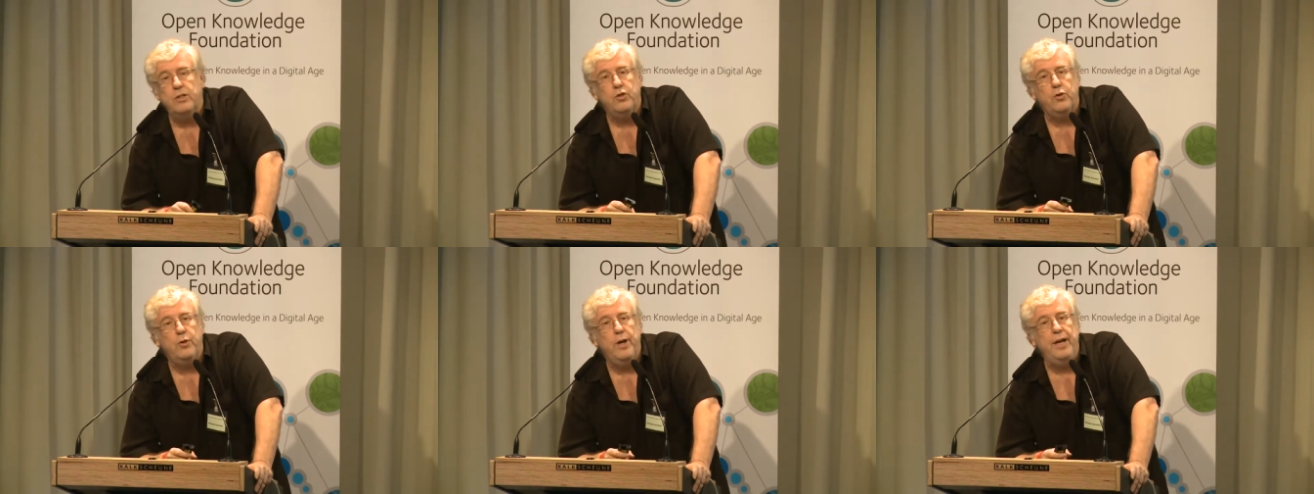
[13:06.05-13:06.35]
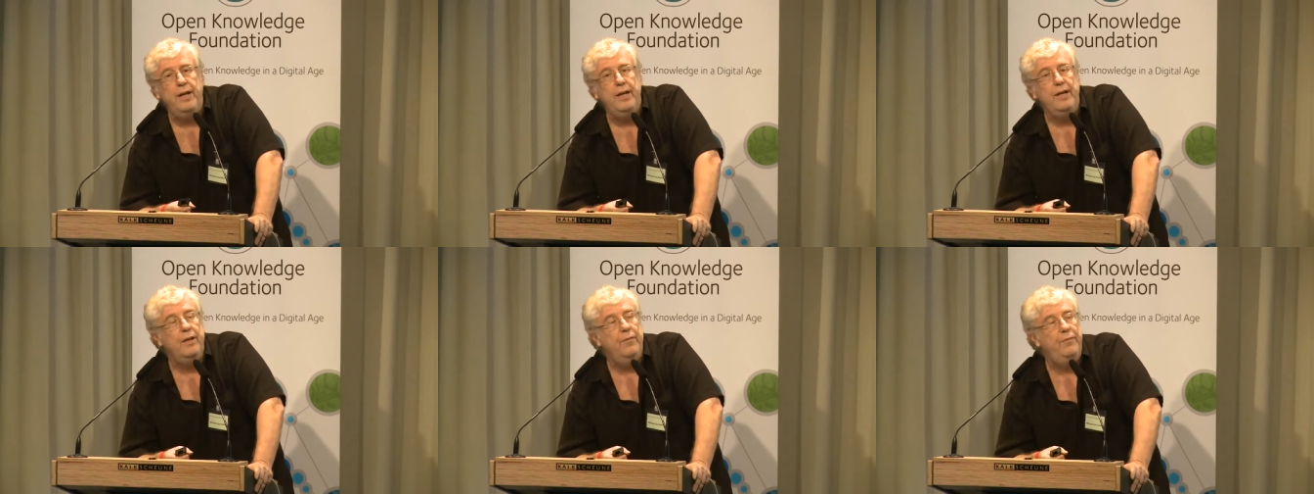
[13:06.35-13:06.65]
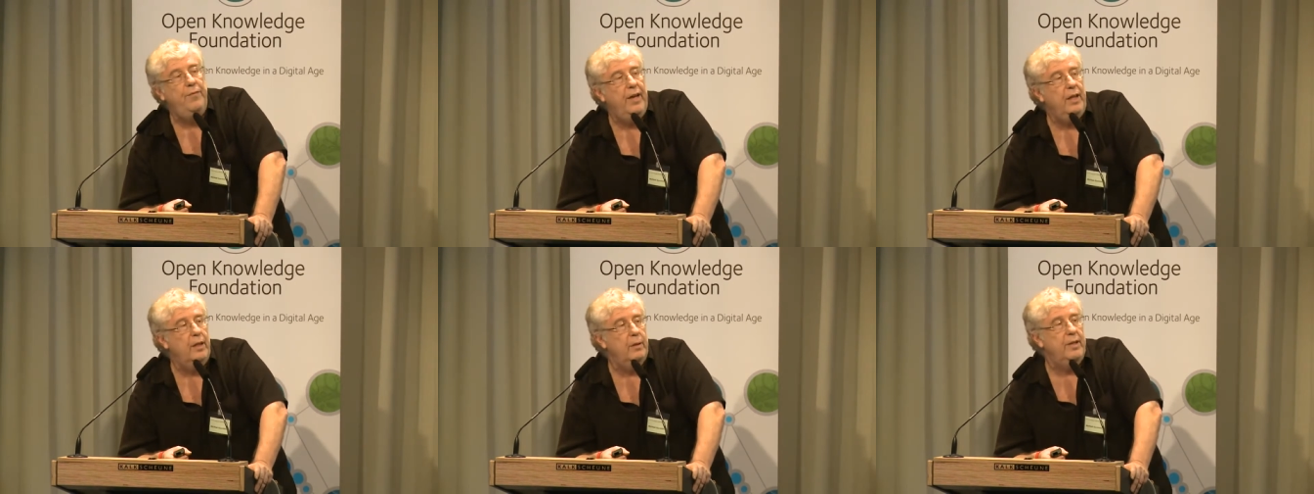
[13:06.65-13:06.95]
training
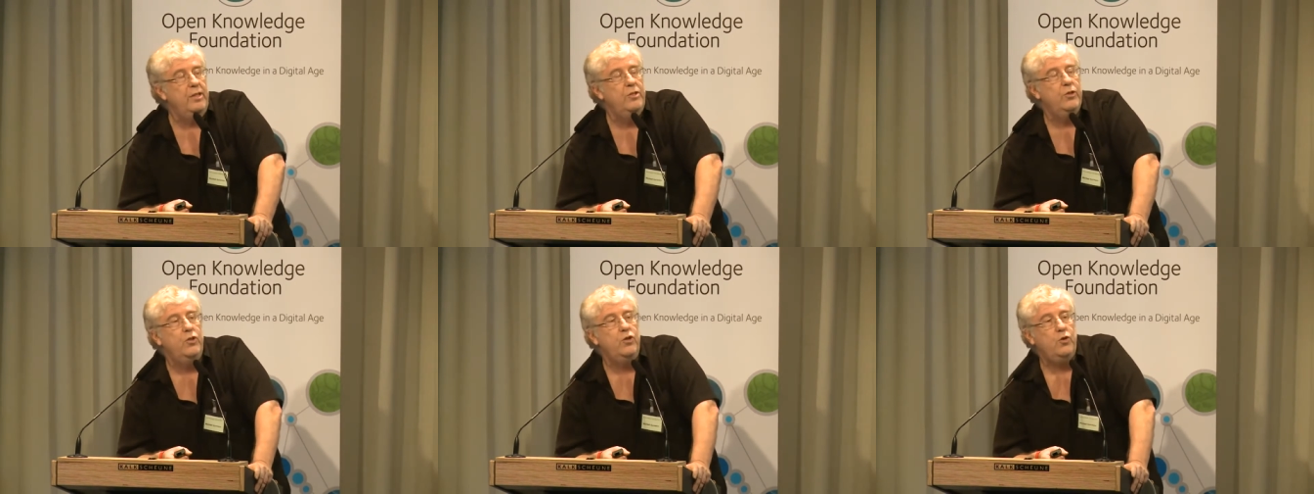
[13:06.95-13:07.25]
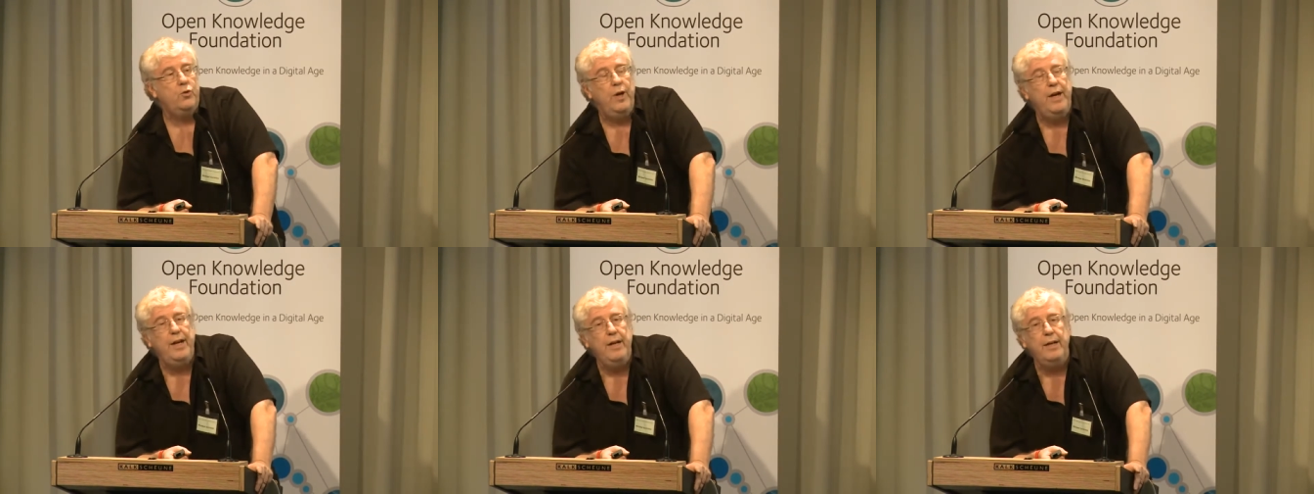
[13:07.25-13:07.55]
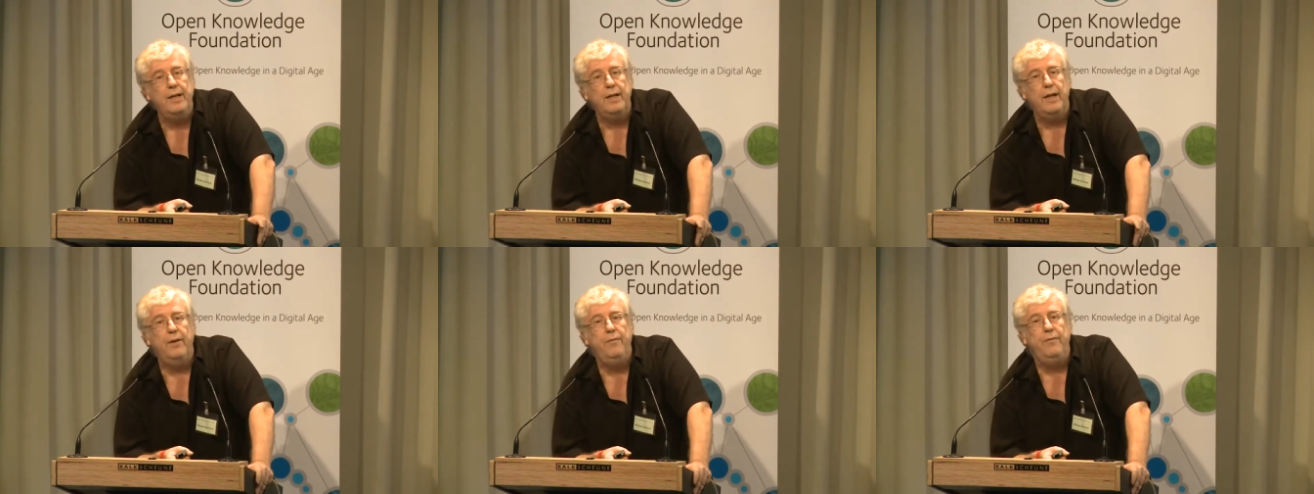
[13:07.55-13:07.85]

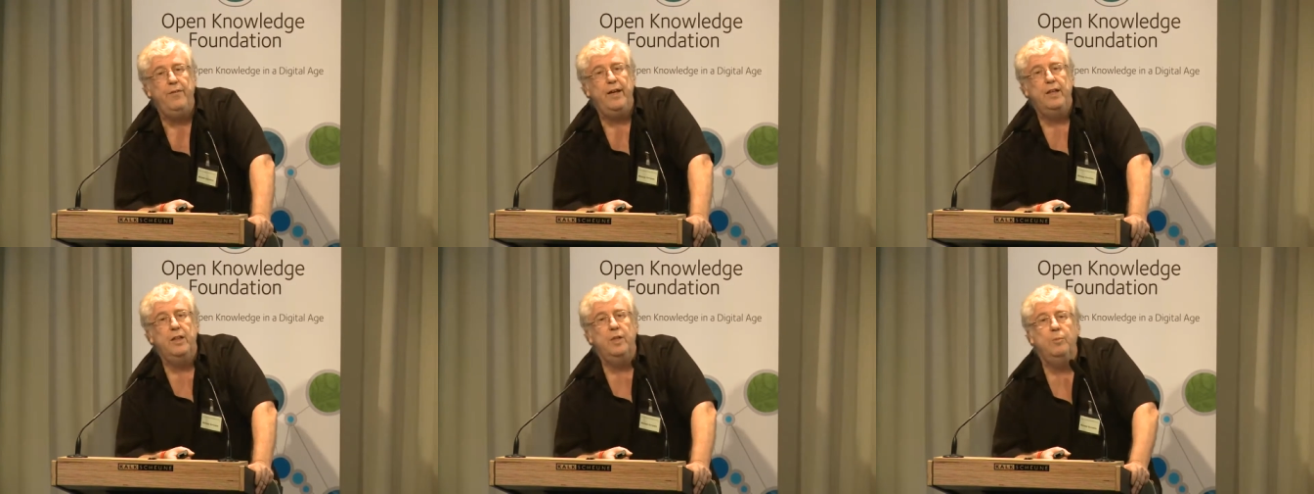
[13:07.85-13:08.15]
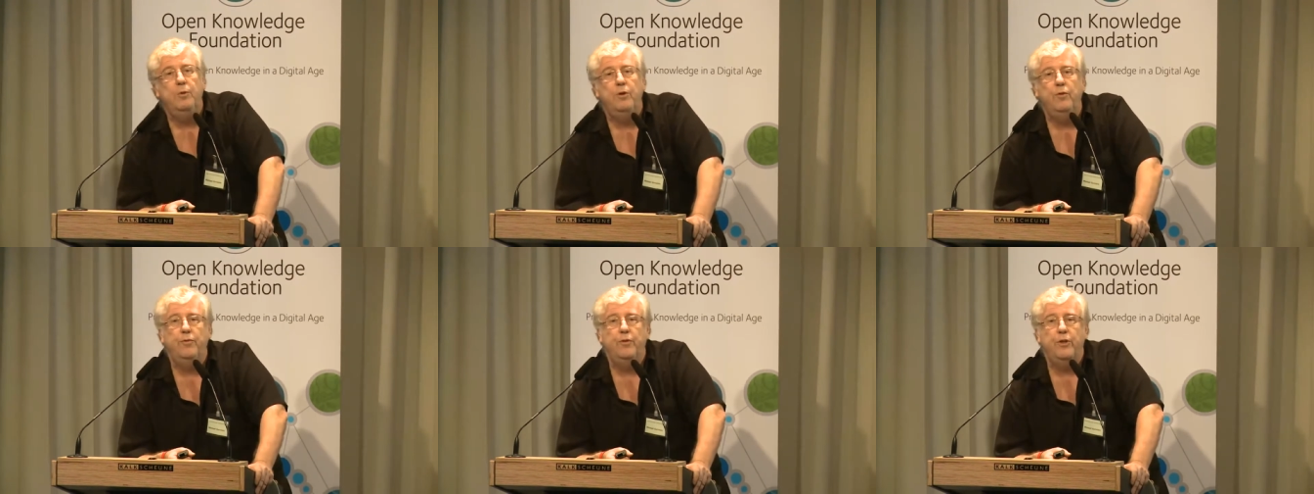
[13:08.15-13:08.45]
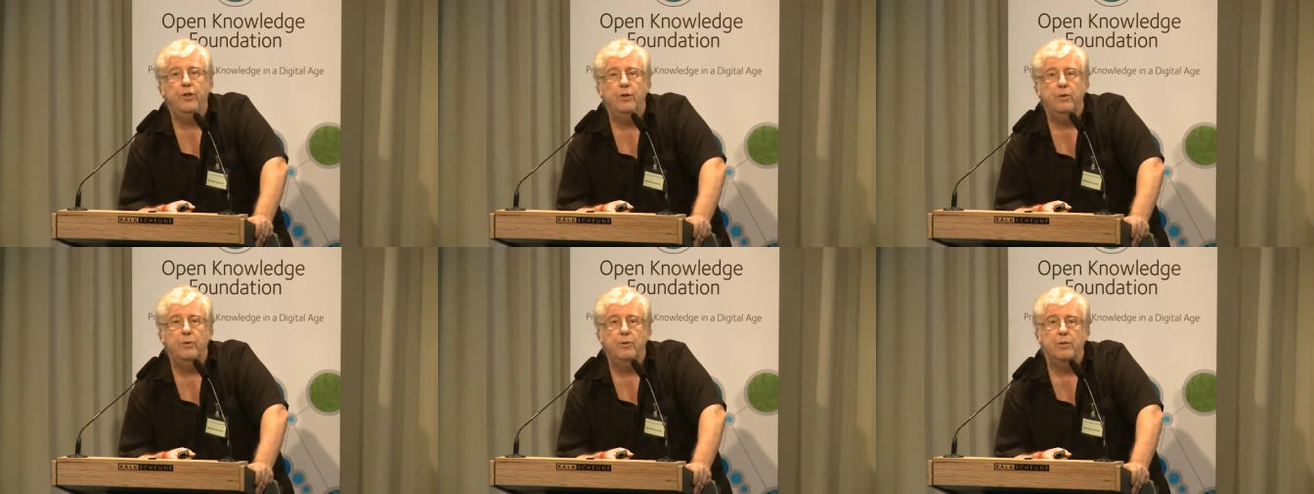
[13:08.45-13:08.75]
available for
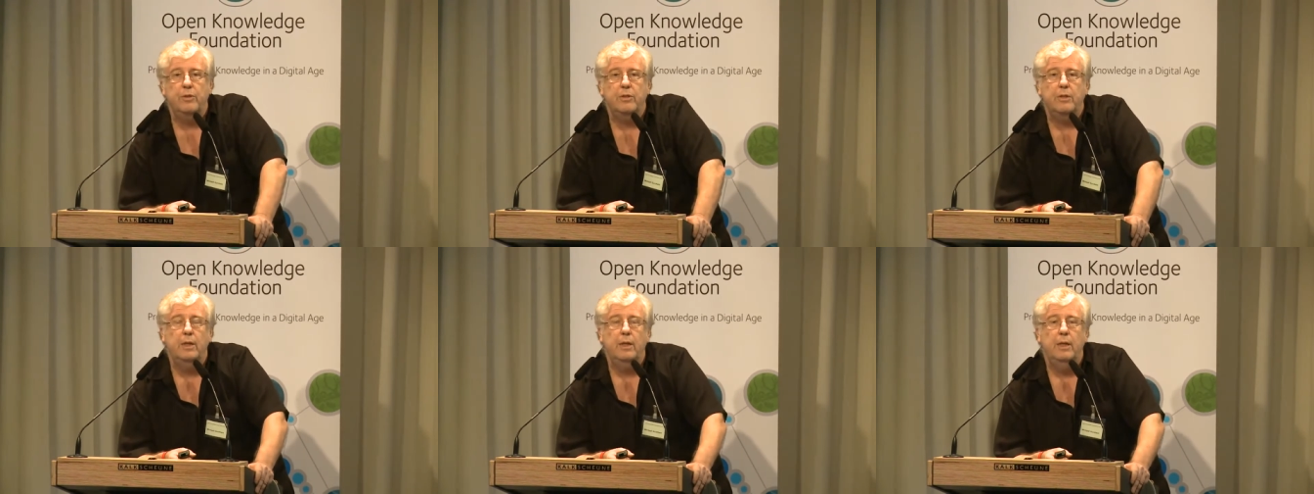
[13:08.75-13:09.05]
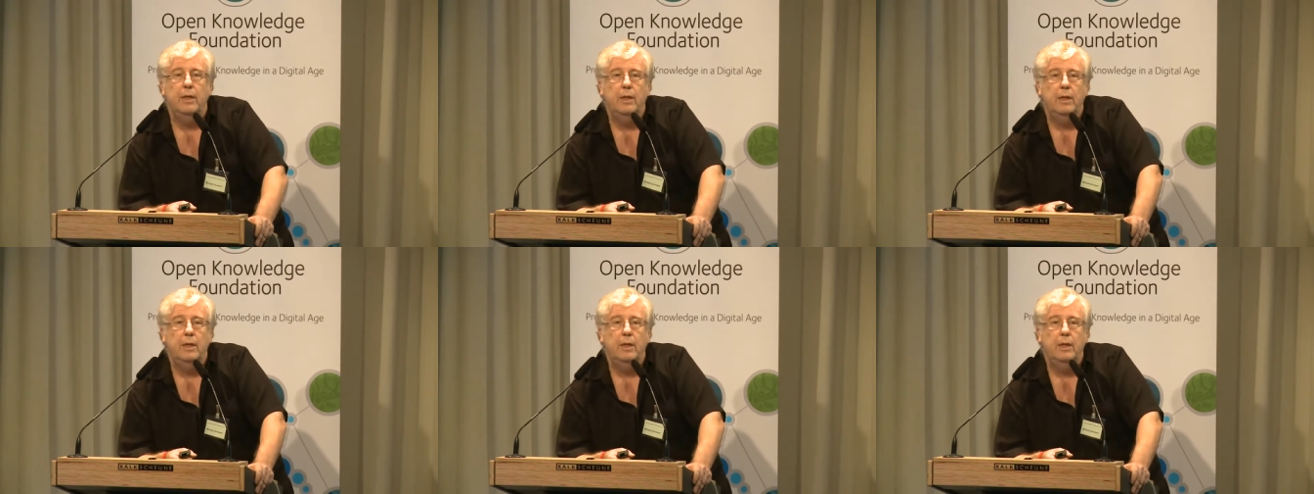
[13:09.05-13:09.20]
use?